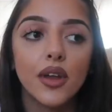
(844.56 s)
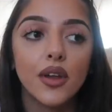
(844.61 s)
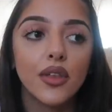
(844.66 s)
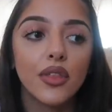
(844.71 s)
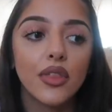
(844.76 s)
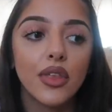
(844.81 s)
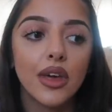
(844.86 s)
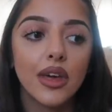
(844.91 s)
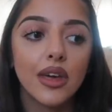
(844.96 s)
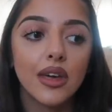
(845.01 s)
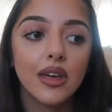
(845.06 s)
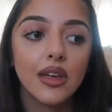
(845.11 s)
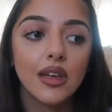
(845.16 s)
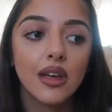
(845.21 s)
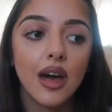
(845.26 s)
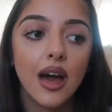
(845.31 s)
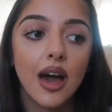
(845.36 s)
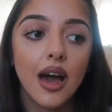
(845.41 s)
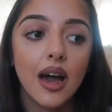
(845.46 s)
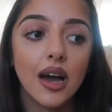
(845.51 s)
I don't
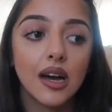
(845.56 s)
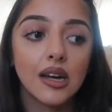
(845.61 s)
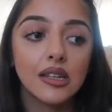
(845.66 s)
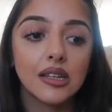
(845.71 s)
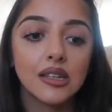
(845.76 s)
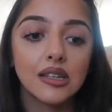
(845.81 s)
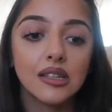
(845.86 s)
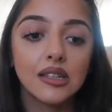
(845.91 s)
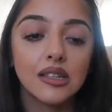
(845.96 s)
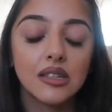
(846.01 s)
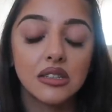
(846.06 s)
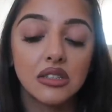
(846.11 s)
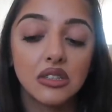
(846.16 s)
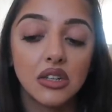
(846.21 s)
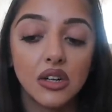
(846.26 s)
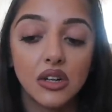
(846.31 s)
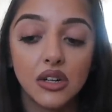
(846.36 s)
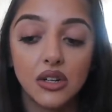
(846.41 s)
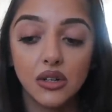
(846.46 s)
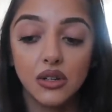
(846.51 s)
think. And
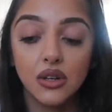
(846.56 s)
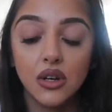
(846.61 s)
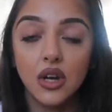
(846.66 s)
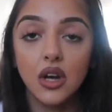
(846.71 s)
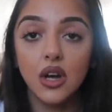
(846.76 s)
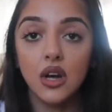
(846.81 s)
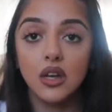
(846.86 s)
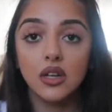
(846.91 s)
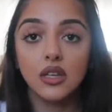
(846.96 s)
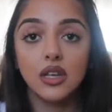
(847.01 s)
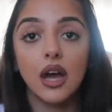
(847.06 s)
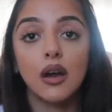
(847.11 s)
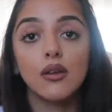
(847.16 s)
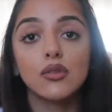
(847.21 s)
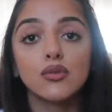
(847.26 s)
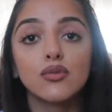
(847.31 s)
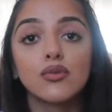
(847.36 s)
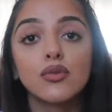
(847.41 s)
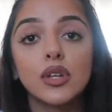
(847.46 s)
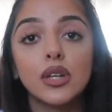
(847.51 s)
so yeah, I
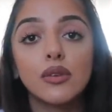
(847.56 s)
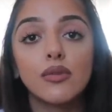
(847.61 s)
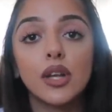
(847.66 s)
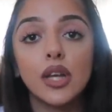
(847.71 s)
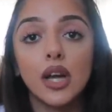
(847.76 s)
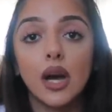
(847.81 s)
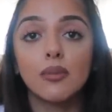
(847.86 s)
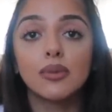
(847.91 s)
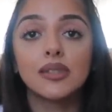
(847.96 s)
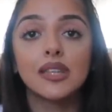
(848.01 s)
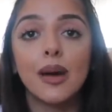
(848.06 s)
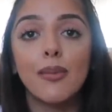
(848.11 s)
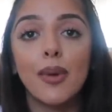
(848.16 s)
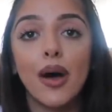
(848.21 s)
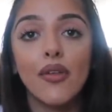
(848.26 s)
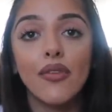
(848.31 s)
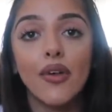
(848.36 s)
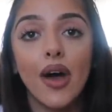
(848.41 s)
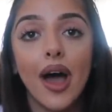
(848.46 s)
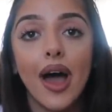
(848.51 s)
was really, really upset
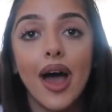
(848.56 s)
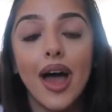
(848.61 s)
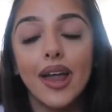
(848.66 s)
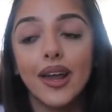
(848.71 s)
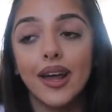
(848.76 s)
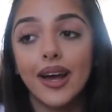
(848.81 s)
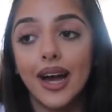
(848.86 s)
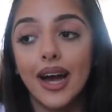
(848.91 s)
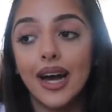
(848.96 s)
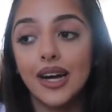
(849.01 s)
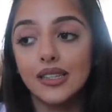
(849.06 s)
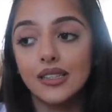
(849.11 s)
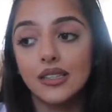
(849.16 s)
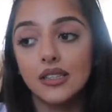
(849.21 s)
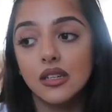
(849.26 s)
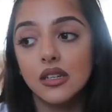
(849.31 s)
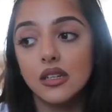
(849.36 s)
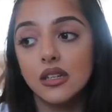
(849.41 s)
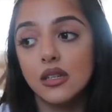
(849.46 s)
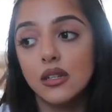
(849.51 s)
about that, and I had
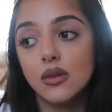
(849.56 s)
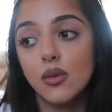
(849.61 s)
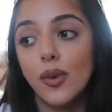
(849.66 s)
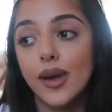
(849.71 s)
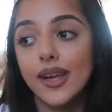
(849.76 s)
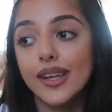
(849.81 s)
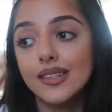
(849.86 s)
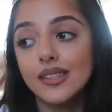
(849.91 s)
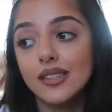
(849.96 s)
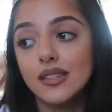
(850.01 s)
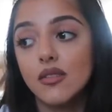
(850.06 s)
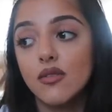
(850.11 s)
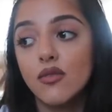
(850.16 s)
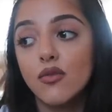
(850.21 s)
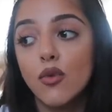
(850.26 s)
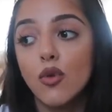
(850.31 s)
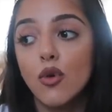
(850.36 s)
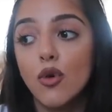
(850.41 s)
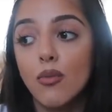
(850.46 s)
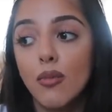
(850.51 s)
to wait
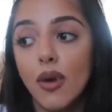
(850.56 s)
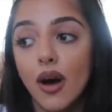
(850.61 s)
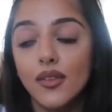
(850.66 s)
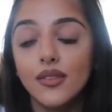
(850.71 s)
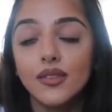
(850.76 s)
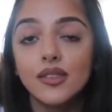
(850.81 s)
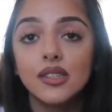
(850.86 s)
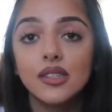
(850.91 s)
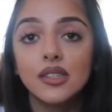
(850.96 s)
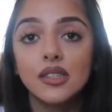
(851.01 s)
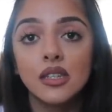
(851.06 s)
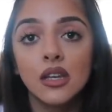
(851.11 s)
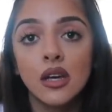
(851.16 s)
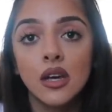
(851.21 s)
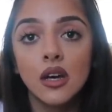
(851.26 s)
4 months